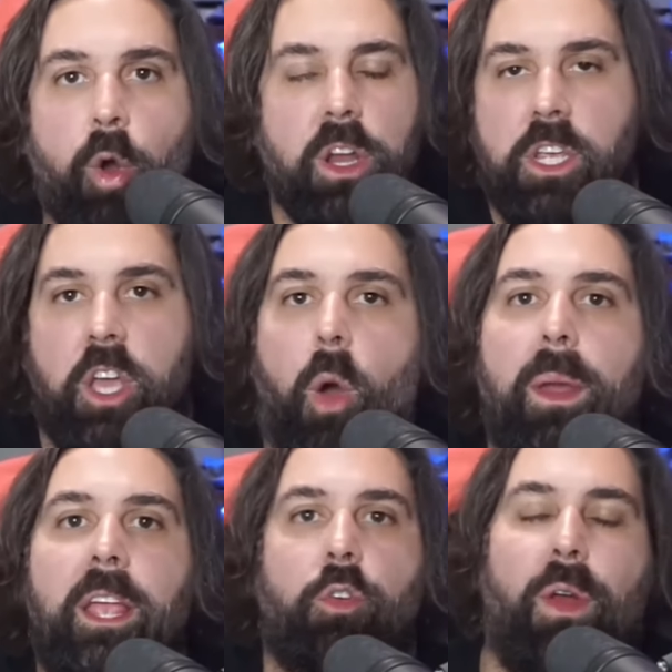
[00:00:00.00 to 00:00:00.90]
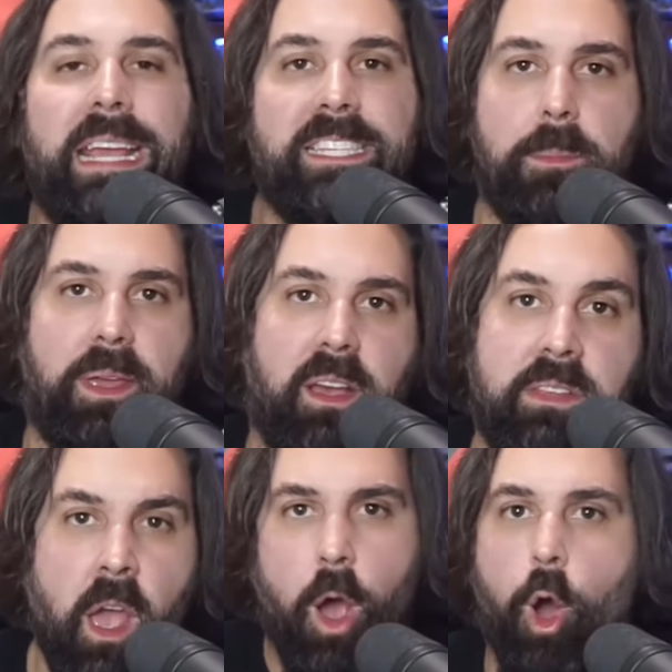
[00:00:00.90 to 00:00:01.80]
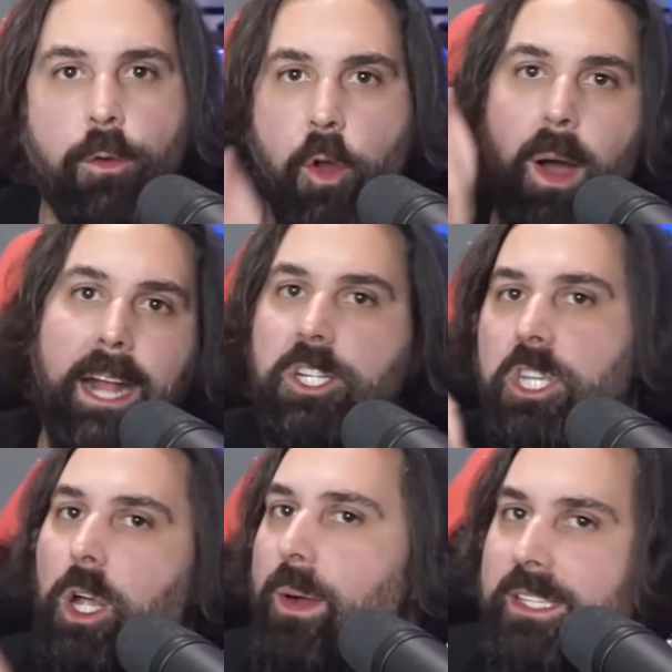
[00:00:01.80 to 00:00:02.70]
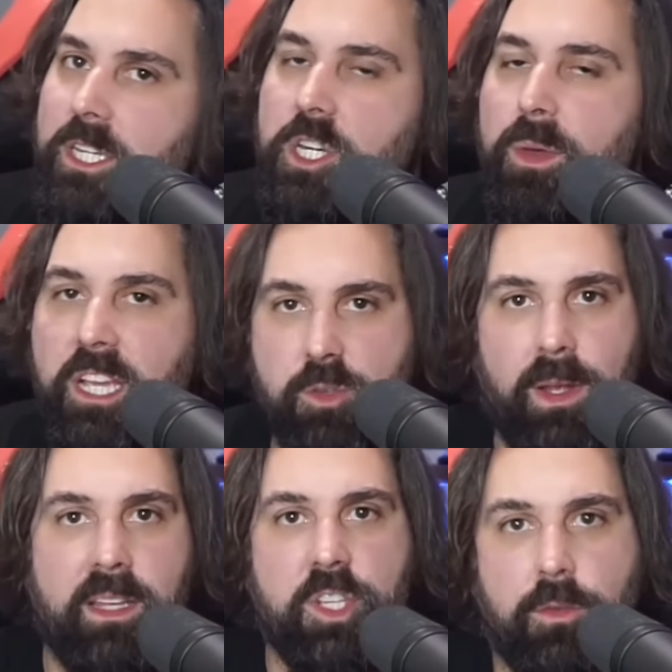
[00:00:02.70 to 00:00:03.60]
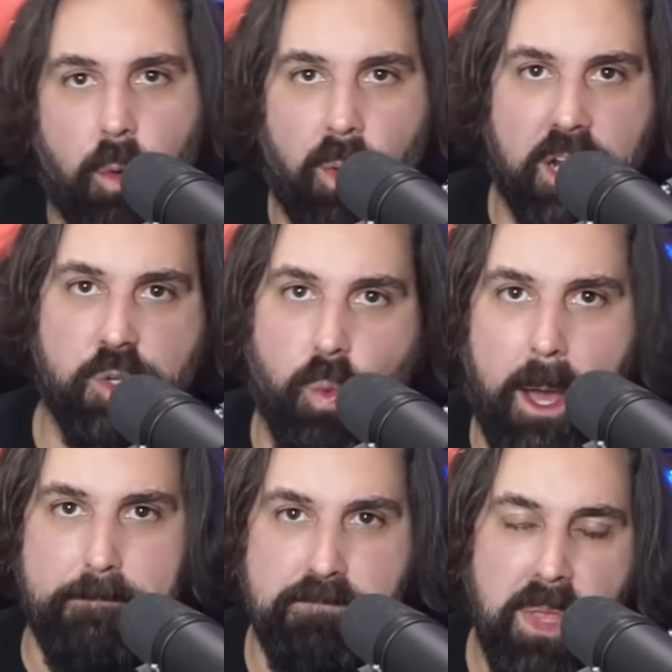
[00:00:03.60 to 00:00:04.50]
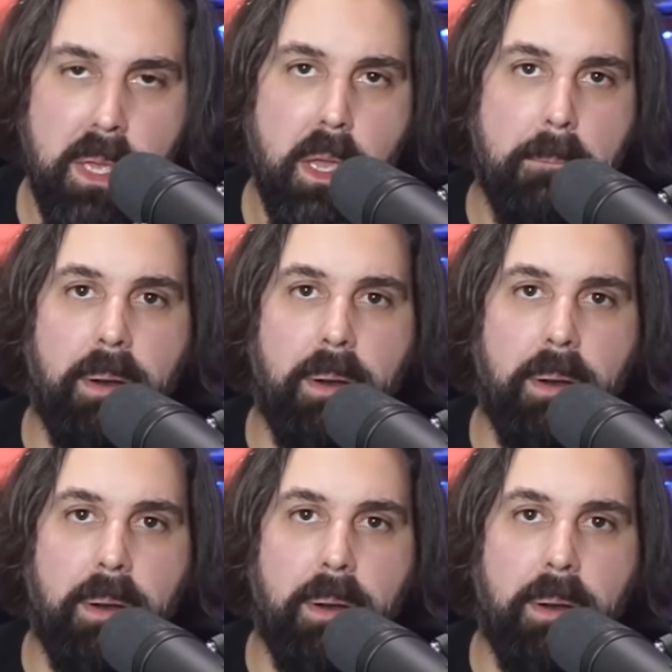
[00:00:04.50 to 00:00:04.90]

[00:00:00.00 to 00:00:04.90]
Or going crazy because Overwatch 2 isn't doing as well as Overwatch 1.